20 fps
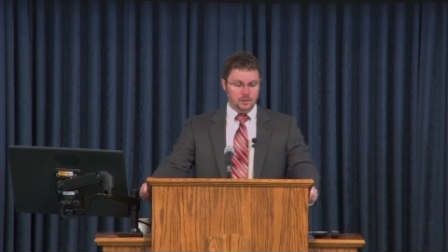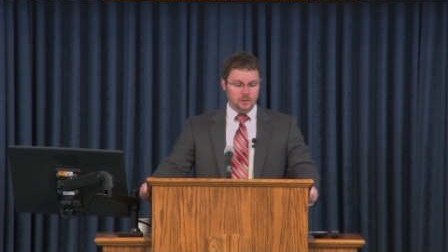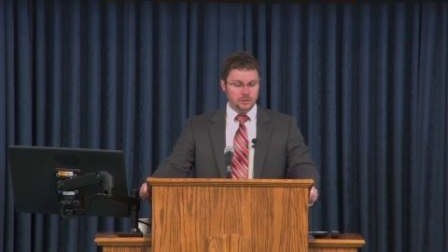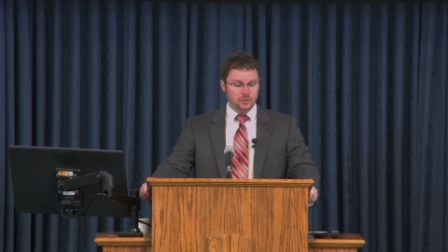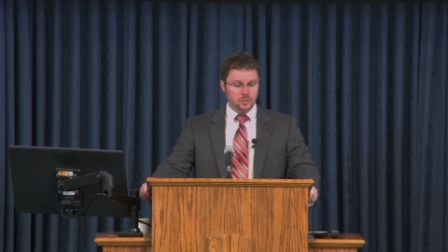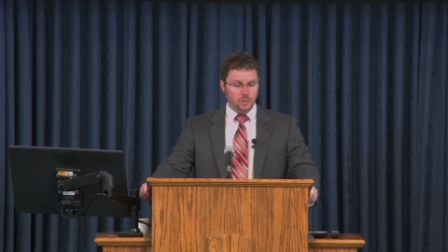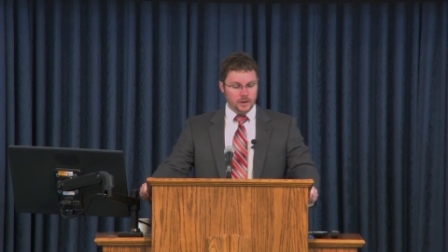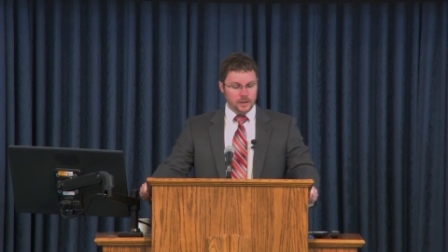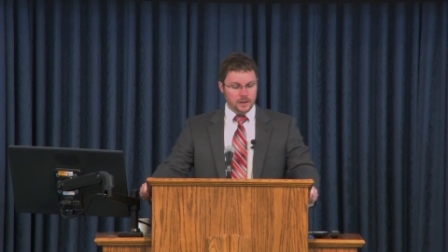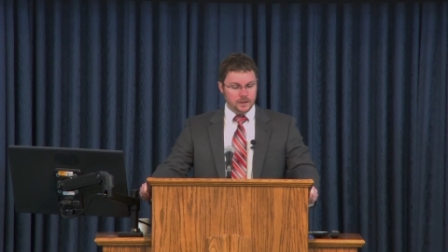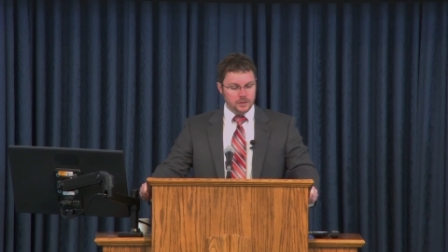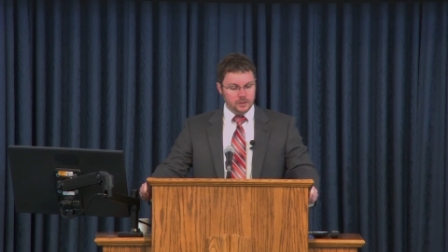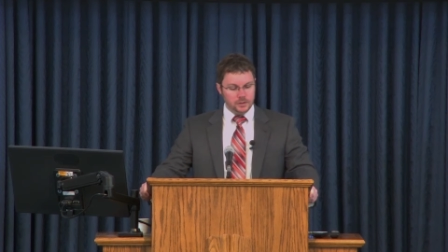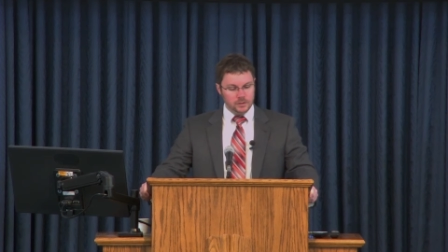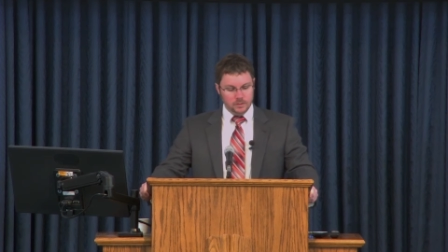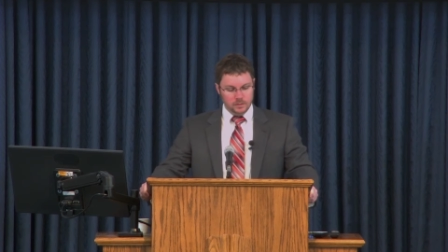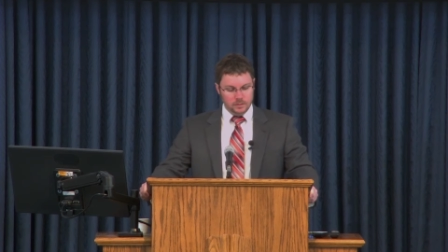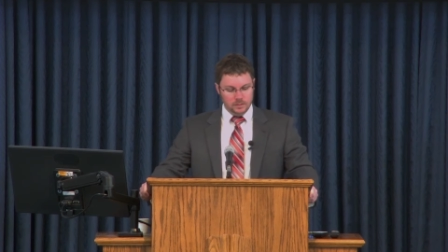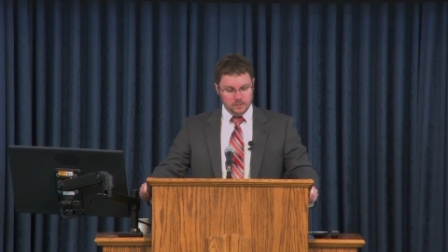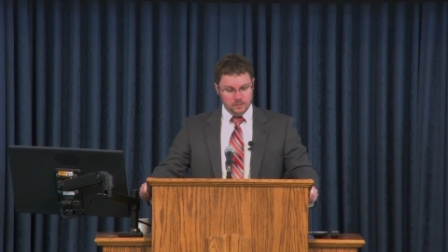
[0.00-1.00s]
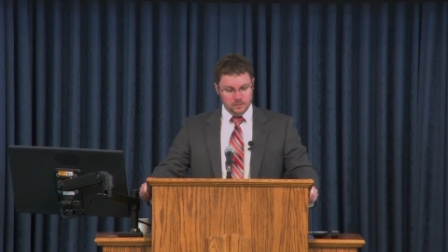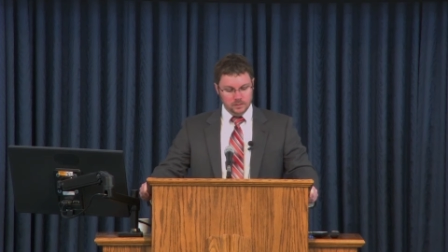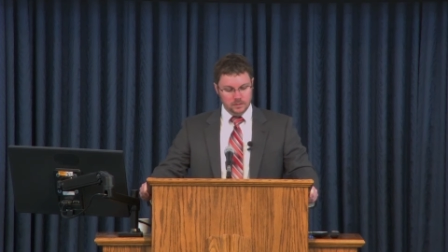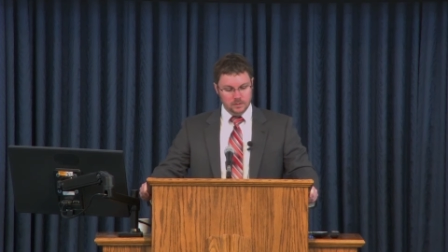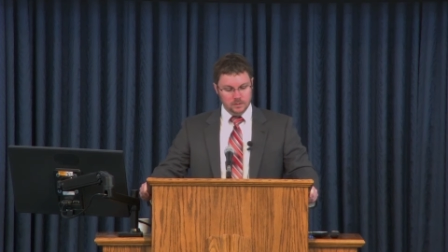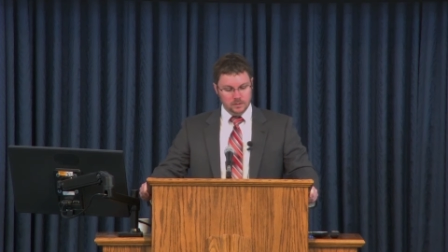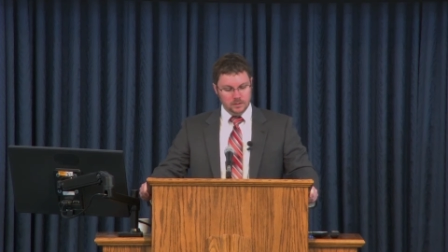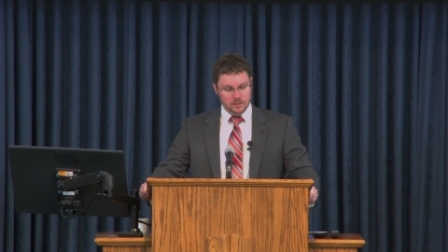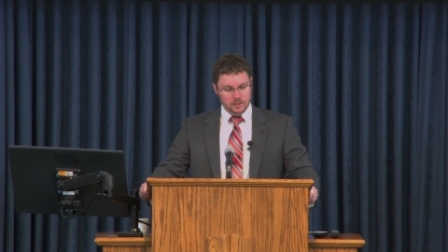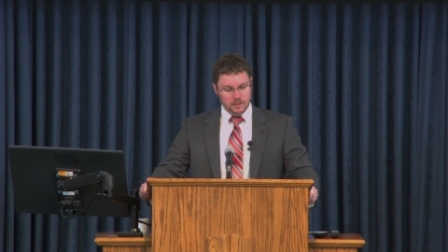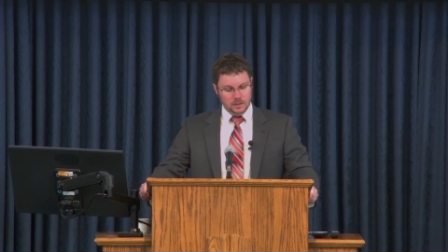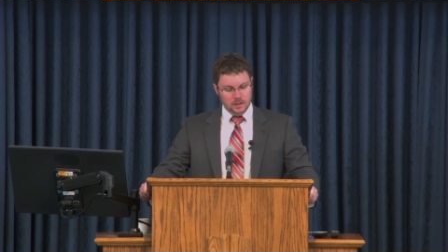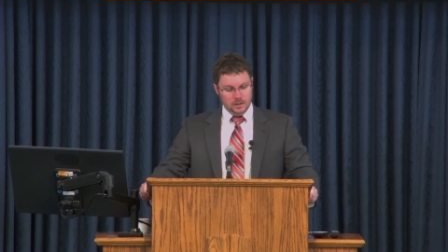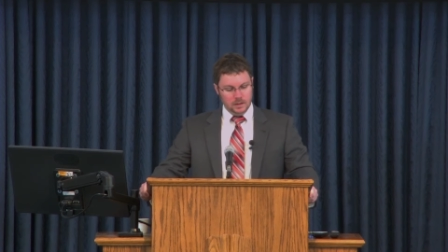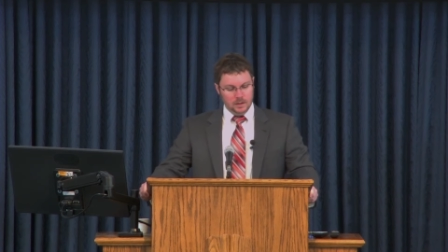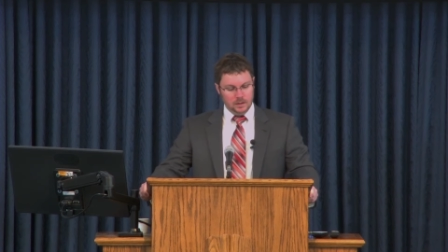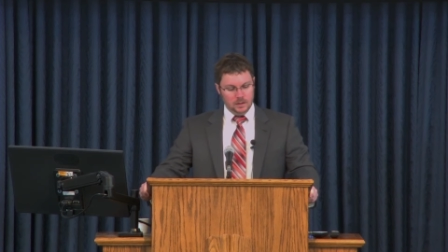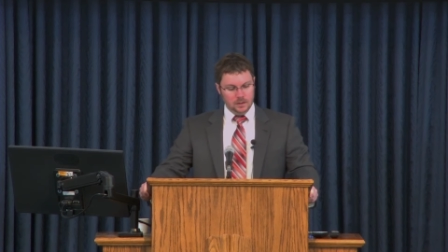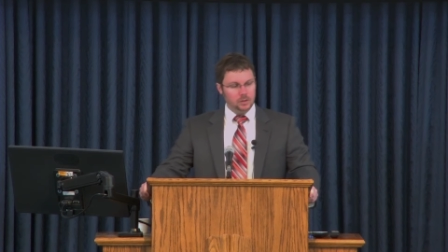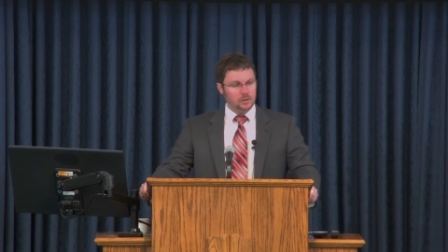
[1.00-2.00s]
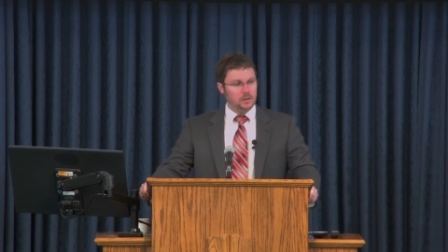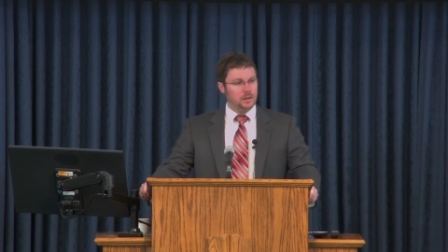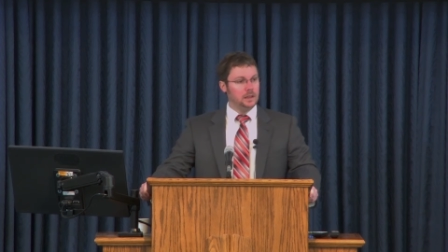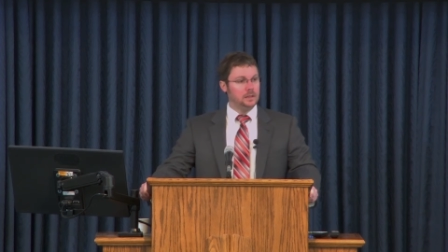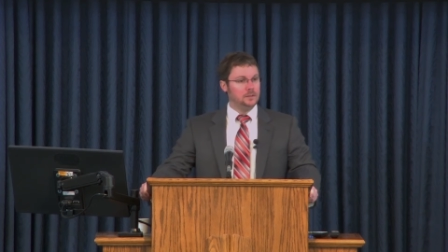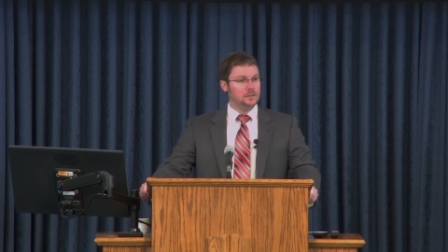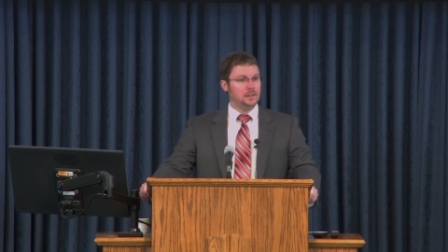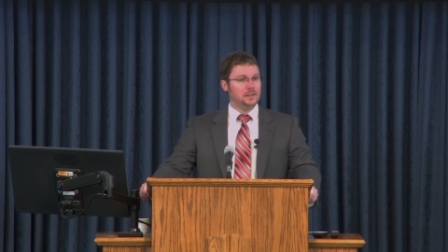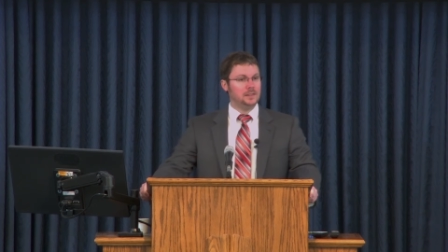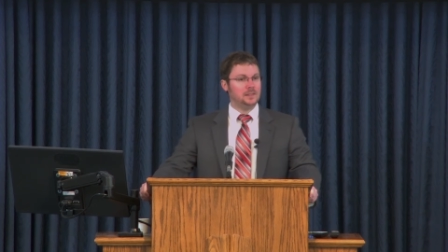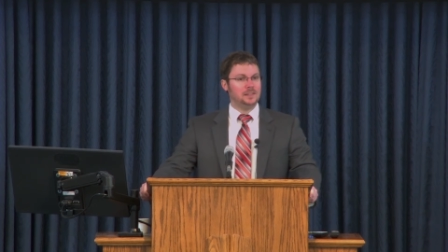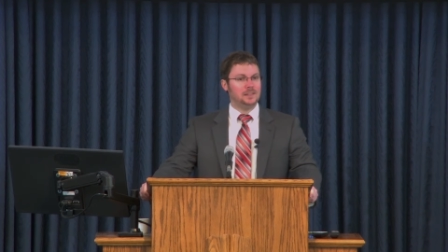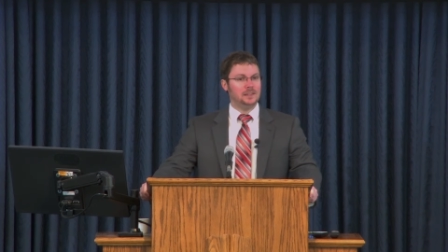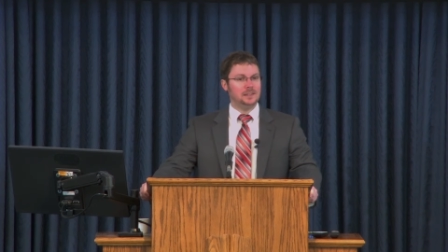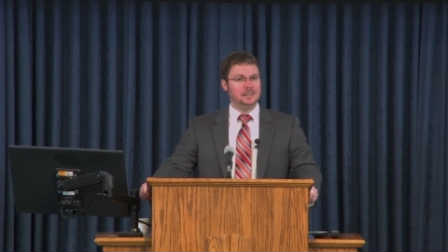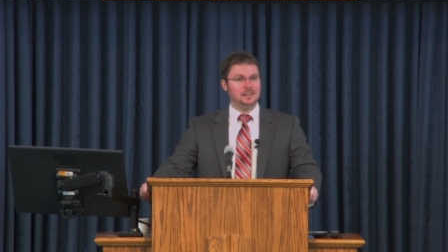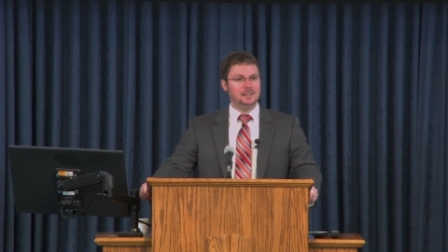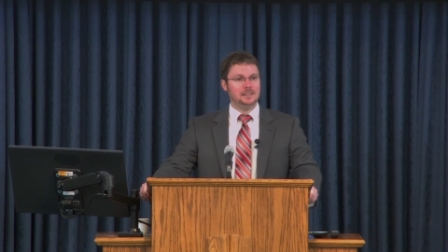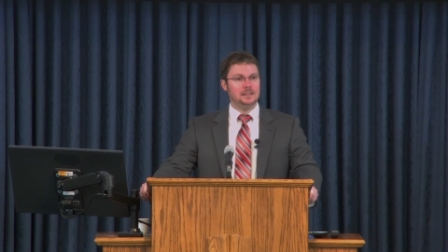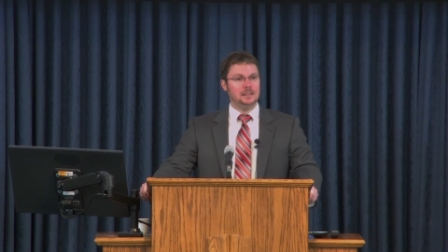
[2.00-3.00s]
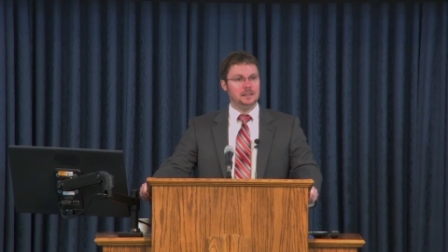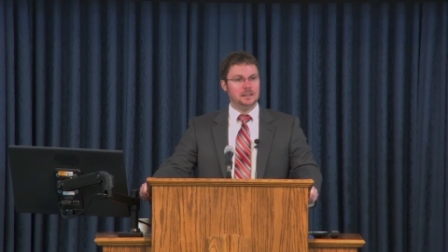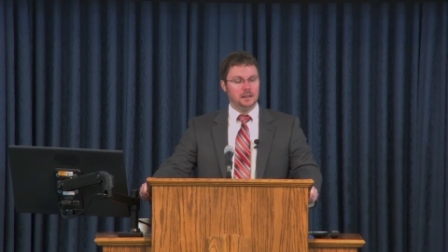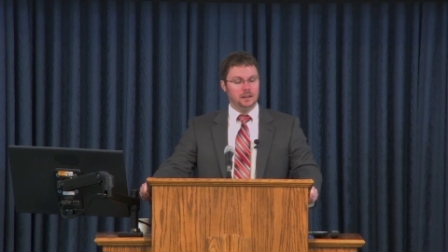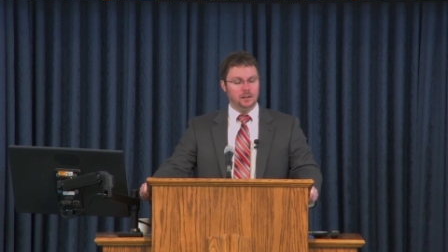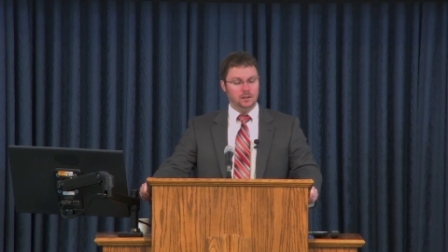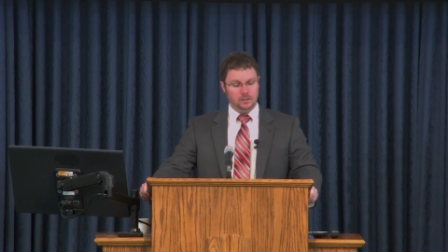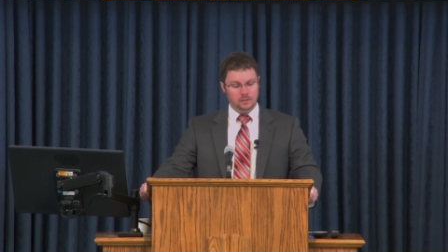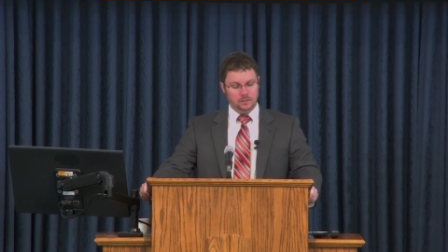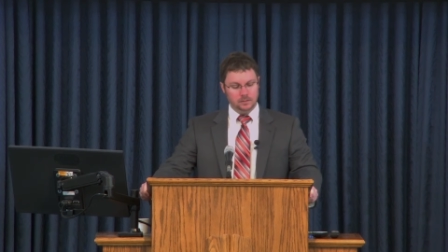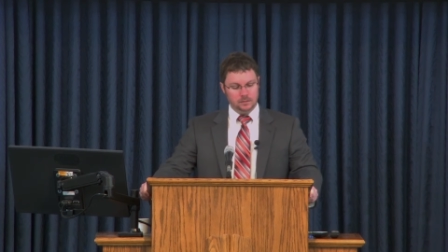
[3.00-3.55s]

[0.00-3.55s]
22, Luke gives us this detail.